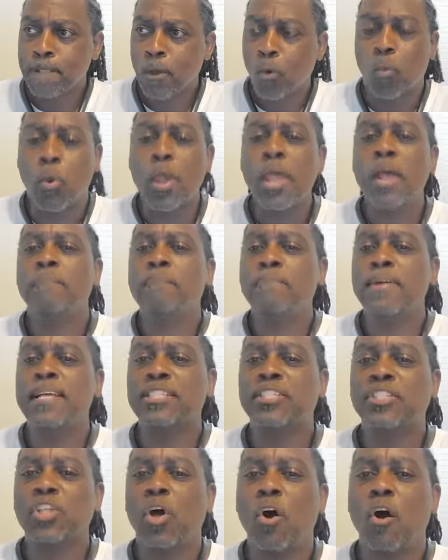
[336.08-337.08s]
We're
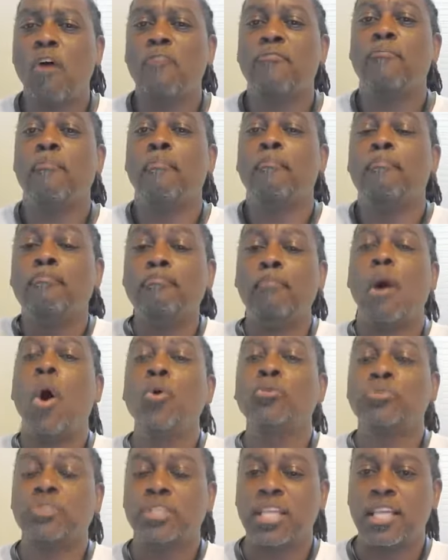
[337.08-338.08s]
pissed off
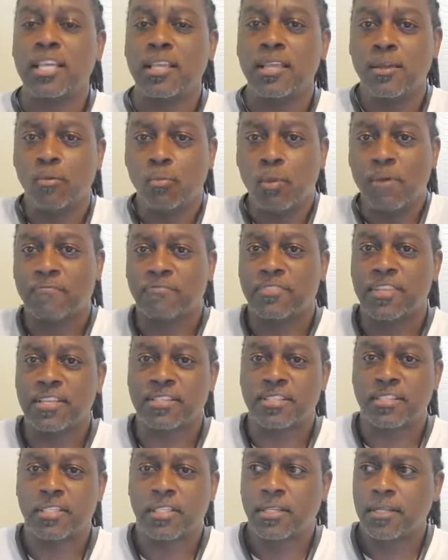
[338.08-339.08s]
mostly with
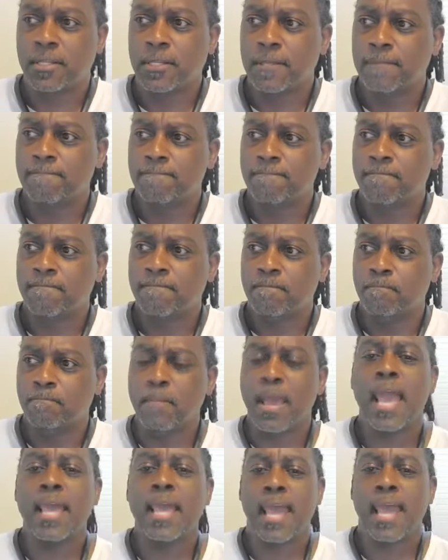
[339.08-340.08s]
this
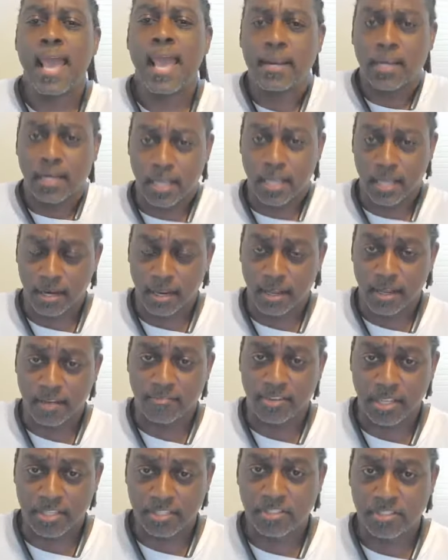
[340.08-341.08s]
manhandling of
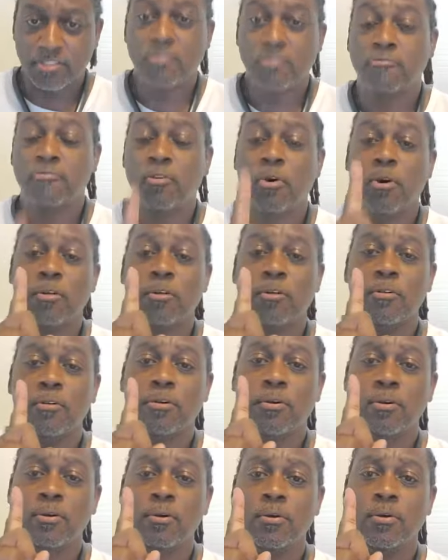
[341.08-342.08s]
us for
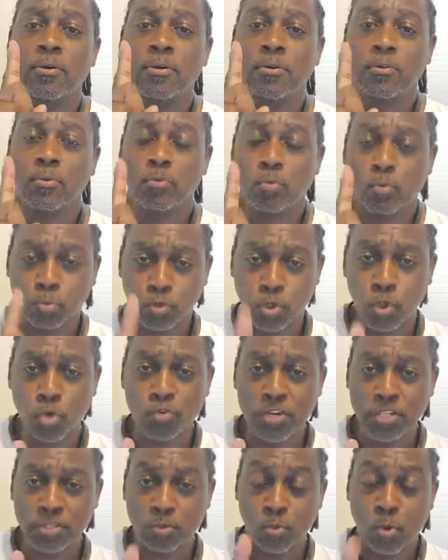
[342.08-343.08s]
two
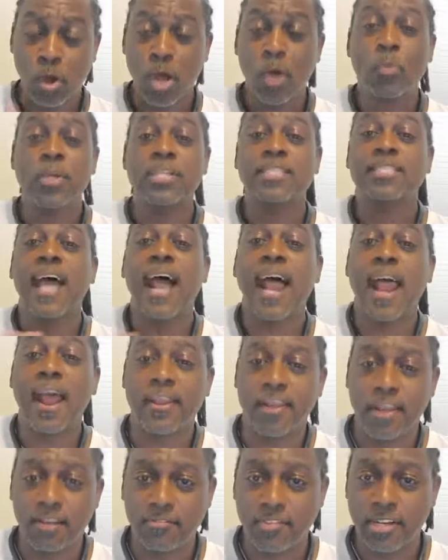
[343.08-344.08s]
reasons. One, we're tired
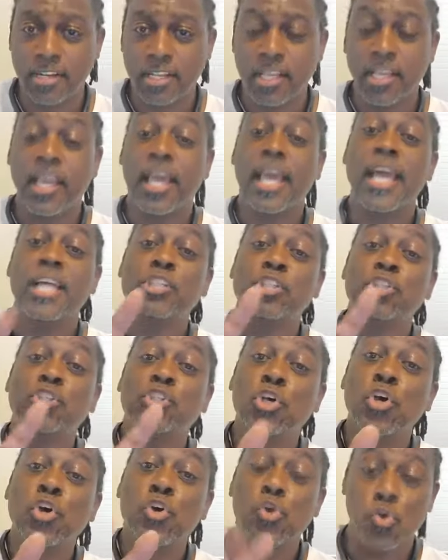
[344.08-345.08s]
of it. And
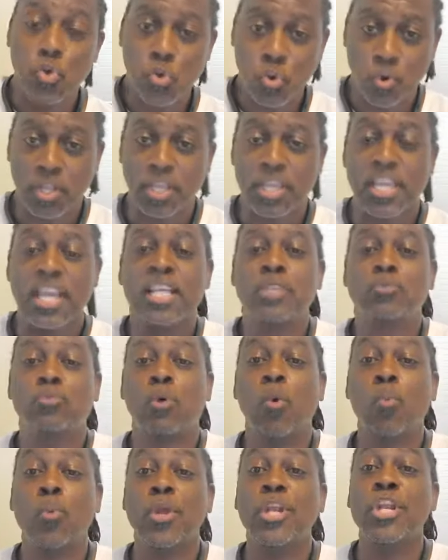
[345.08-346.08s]
two, here's
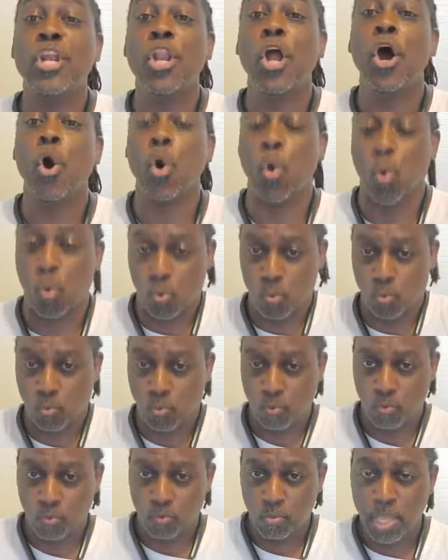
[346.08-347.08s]
what we know.
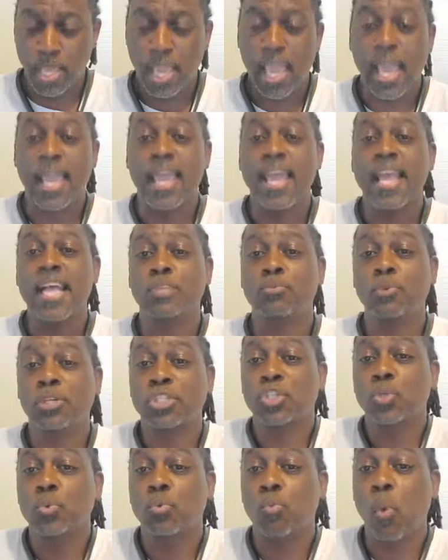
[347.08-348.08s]
And here's
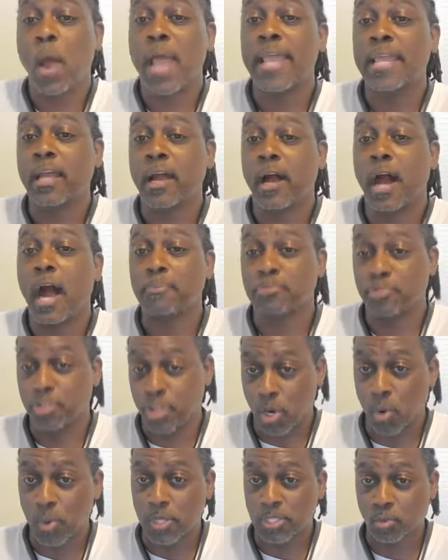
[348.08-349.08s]
what you white cops
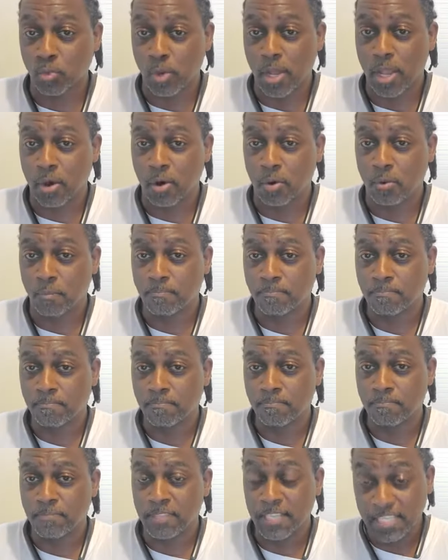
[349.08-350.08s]
know as well.
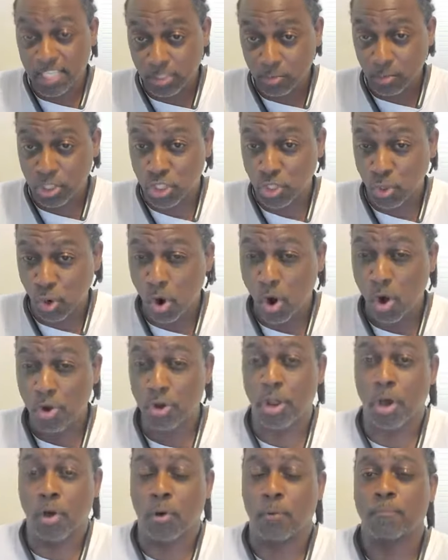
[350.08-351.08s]
This is what you all
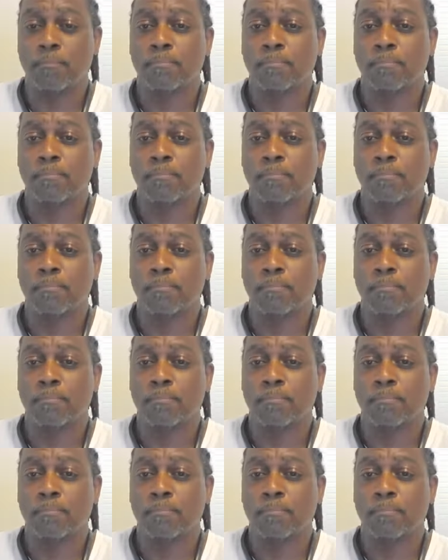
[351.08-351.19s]
know.